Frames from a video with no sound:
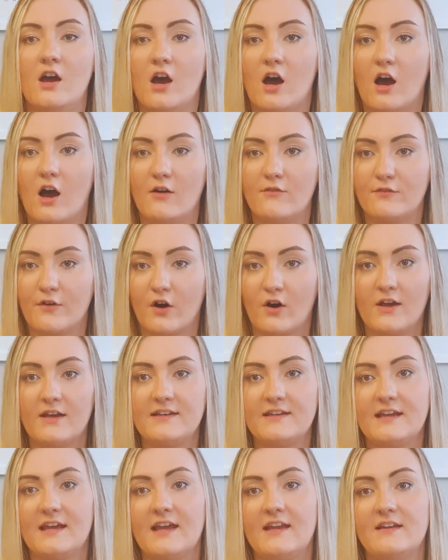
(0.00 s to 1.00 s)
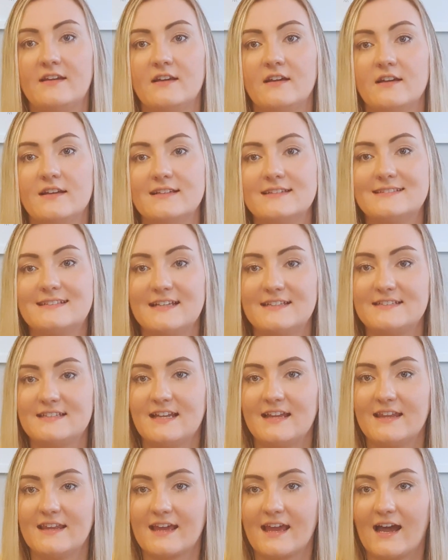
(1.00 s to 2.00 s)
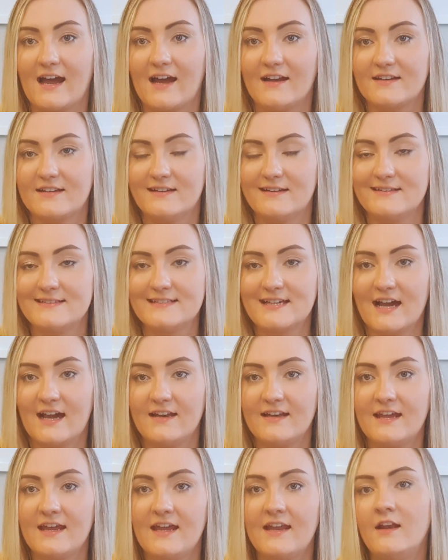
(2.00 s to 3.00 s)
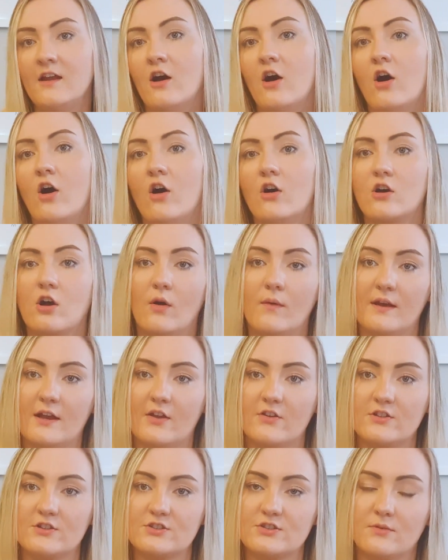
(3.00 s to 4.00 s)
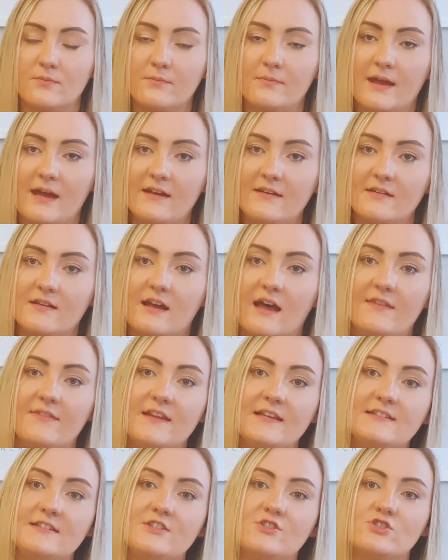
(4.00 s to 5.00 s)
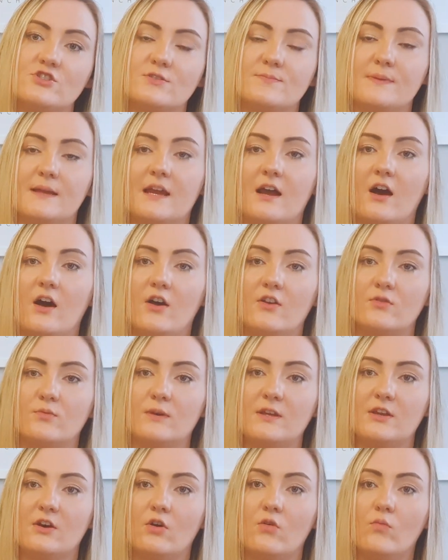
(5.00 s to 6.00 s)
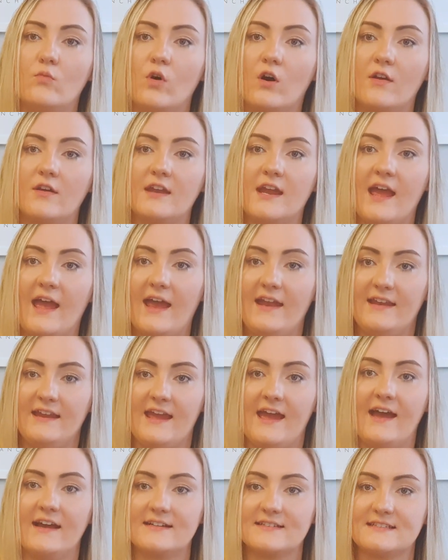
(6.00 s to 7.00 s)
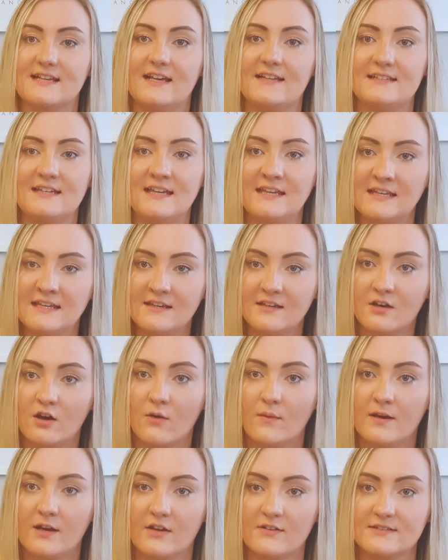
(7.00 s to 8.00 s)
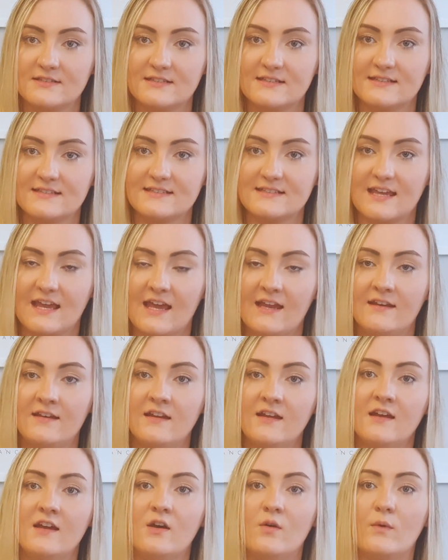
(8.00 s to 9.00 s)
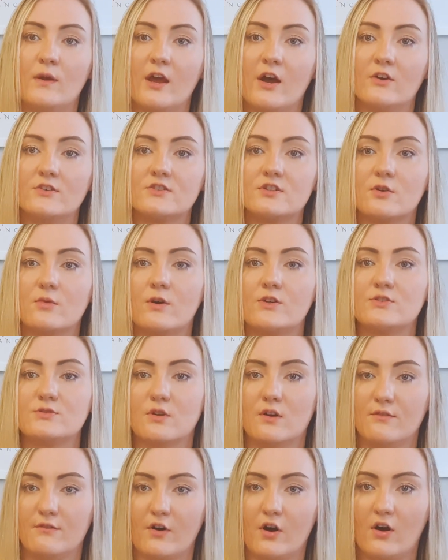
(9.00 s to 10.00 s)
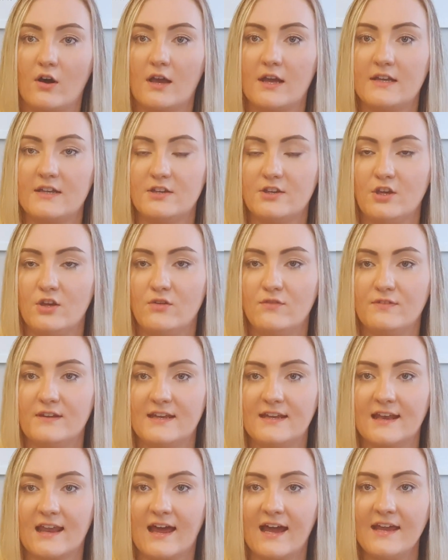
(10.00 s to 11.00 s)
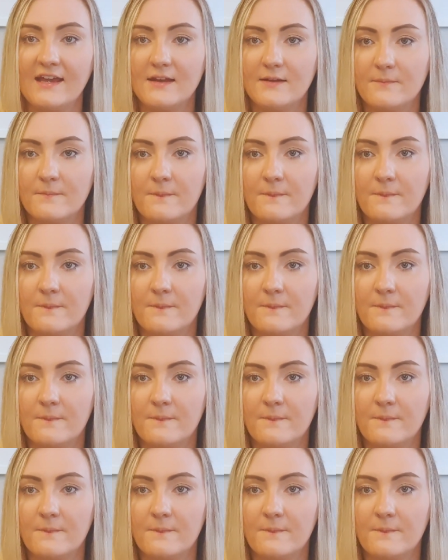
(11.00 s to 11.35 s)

avoiding sitting in the garden and tanning or going on the sunbed, and this is just because we don't want any excess heat going onto the skin. We also want to avoid UV light.